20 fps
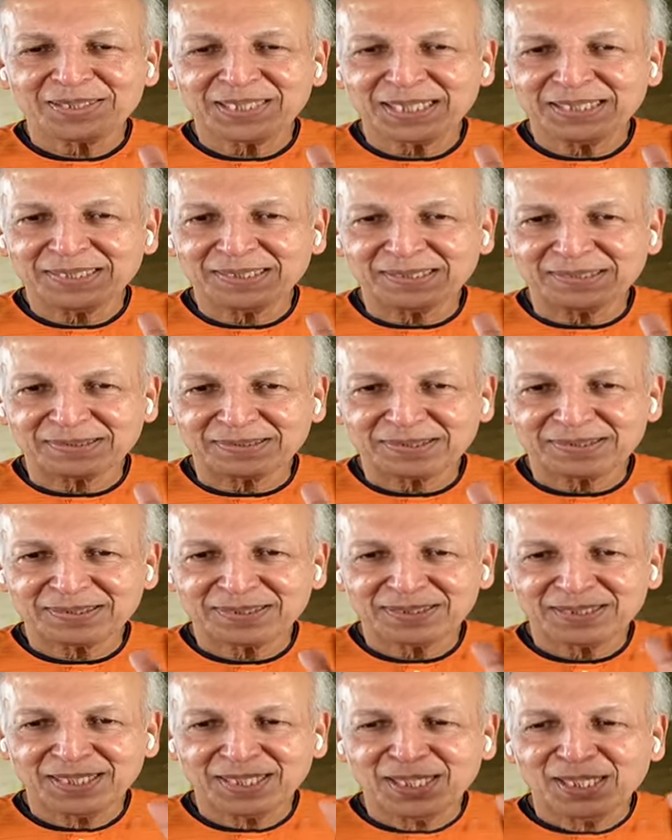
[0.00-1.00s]

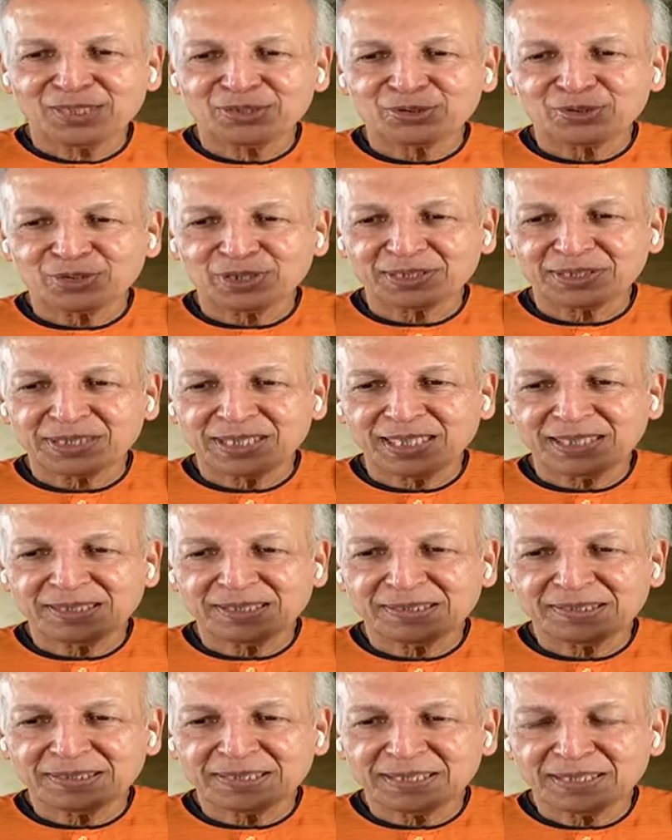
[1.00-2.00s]
tendons. So the
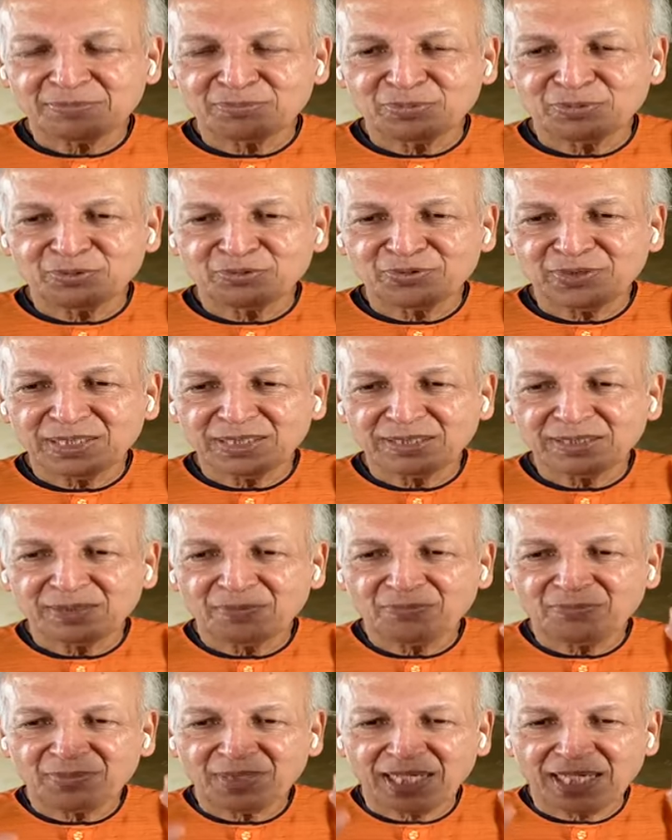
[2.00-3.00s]
tendons are moving,
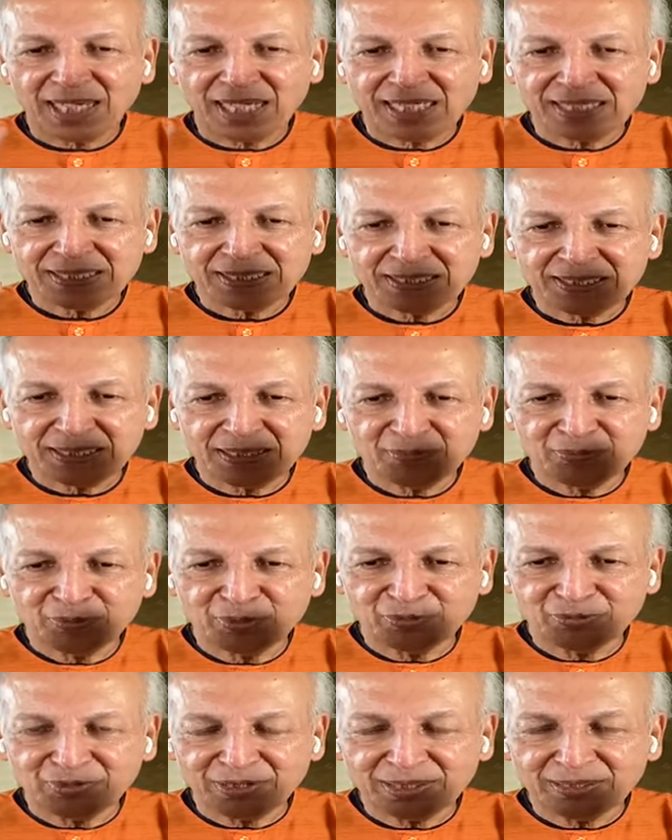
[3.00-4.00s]
the hands are
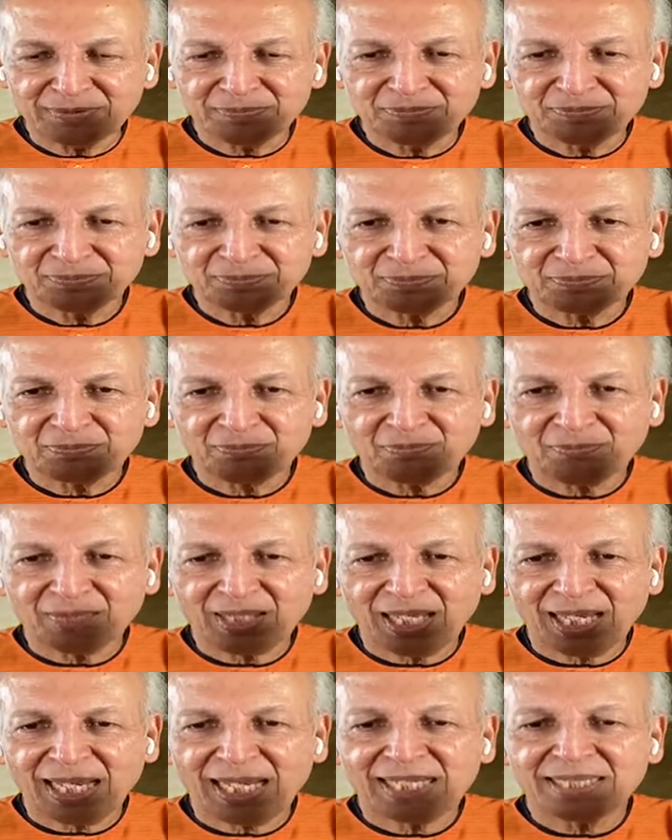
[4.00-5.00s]
moving,
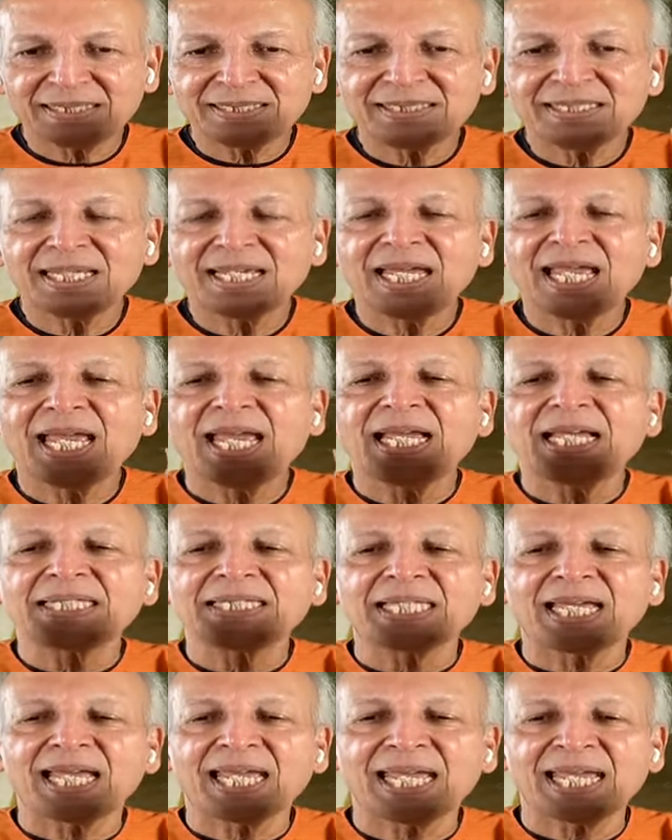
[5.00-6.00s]
and
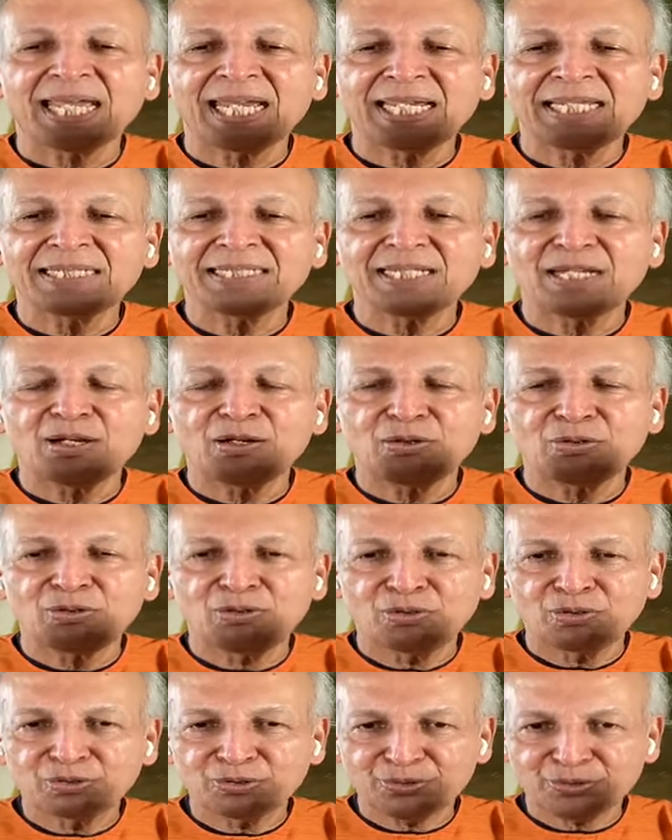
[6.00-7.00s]
the hand
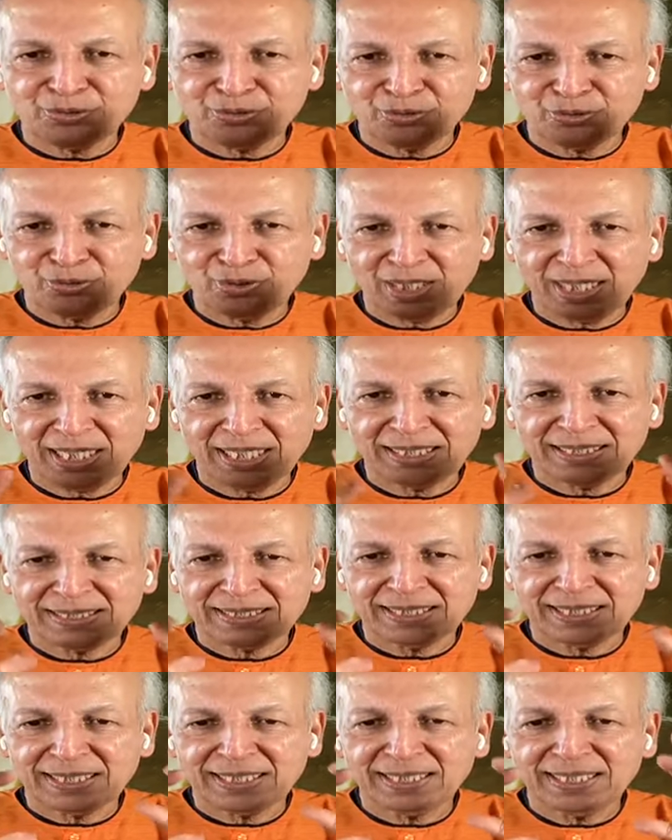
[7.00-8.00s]
also
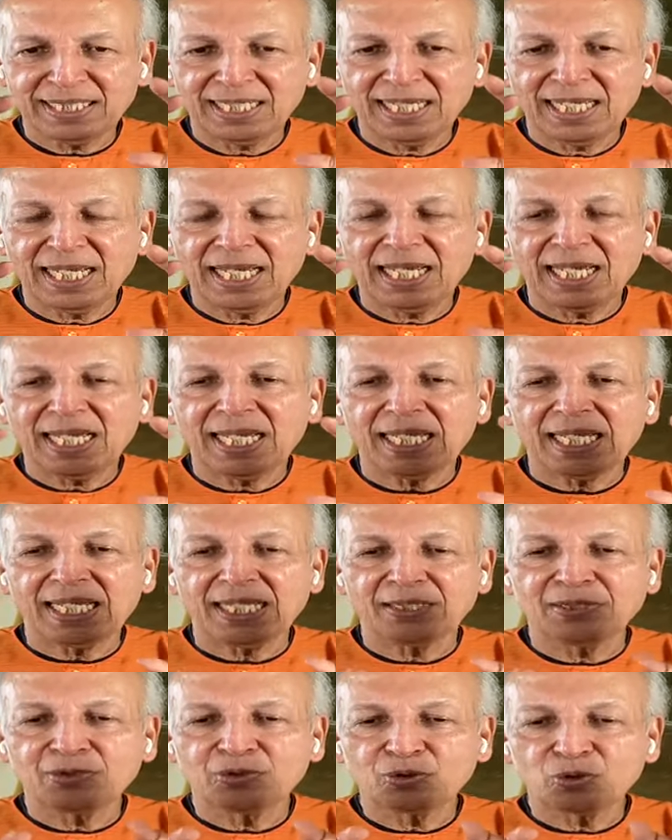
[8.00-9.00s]
has a,
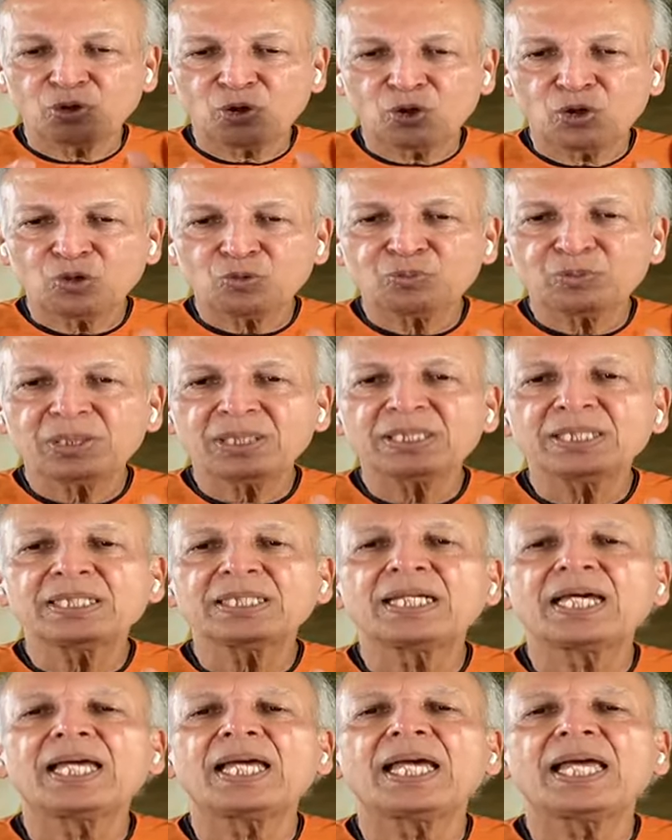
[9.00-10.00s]
a
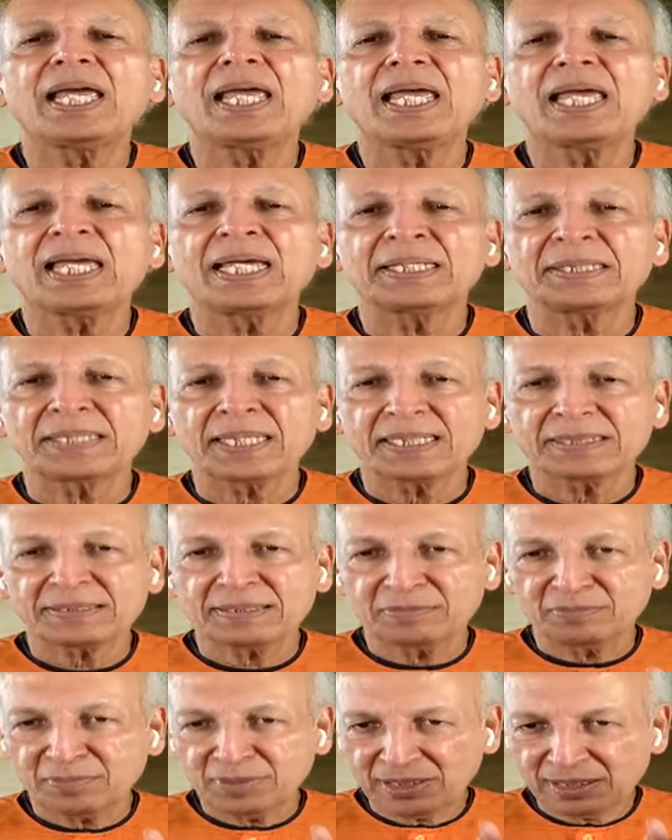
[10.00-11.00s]
normal
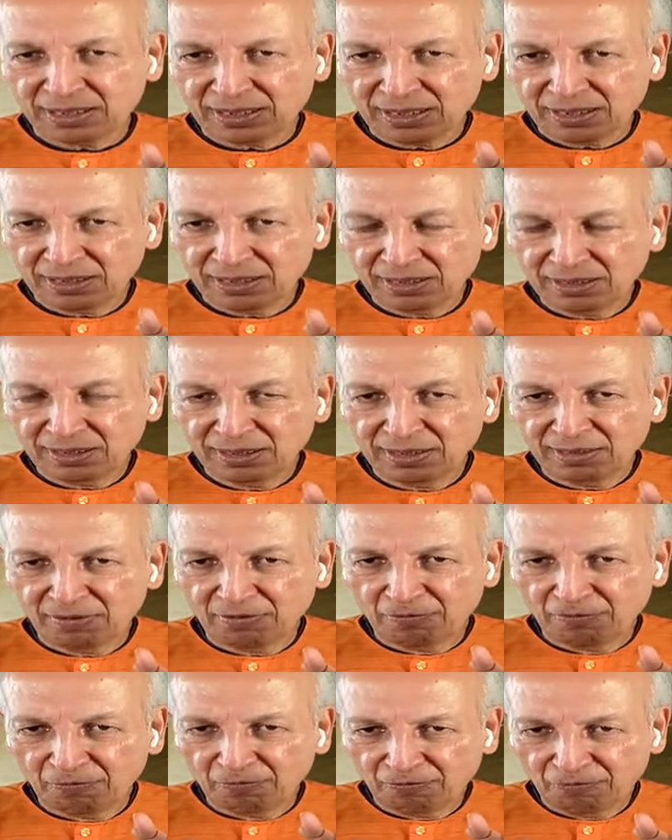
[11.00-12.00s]
anatomical
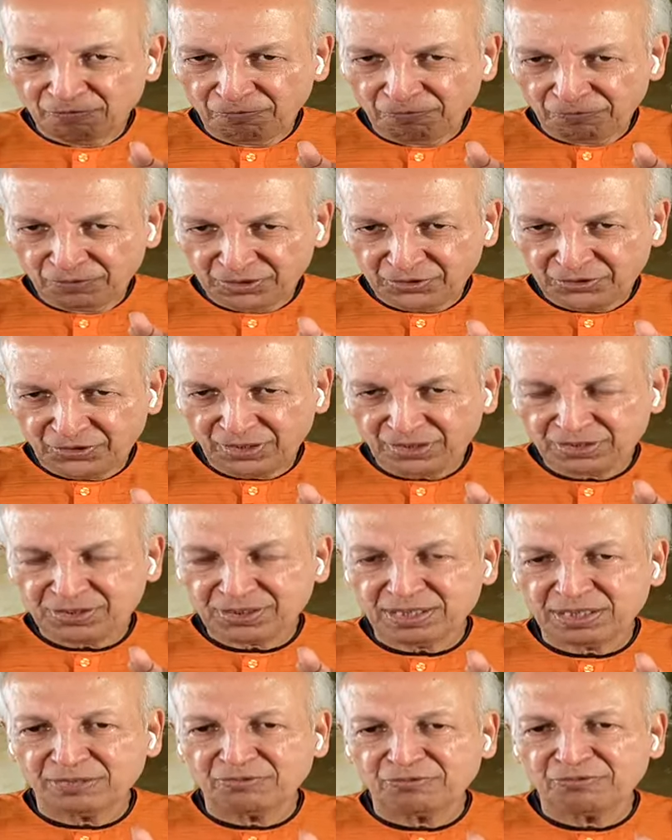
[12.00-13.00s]

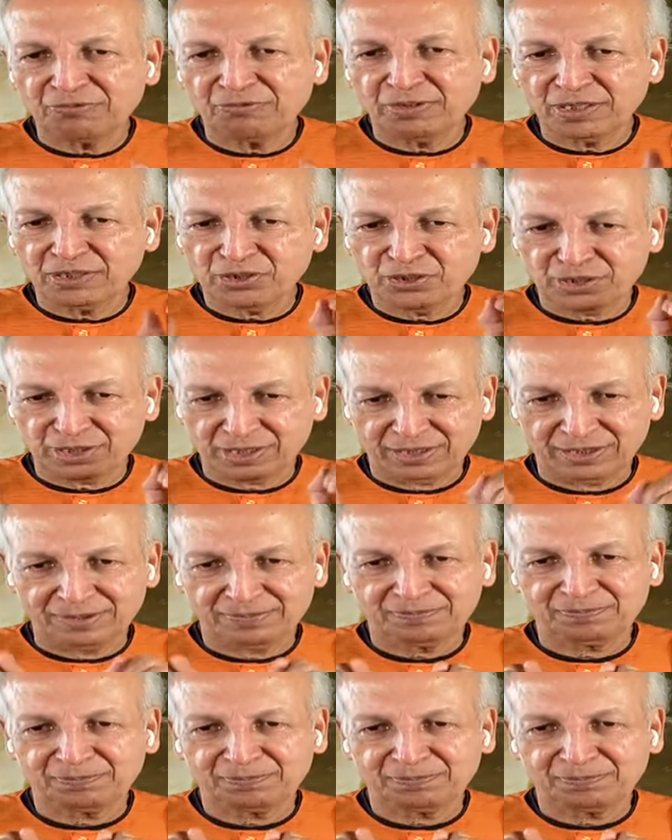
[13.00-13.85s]
features and function.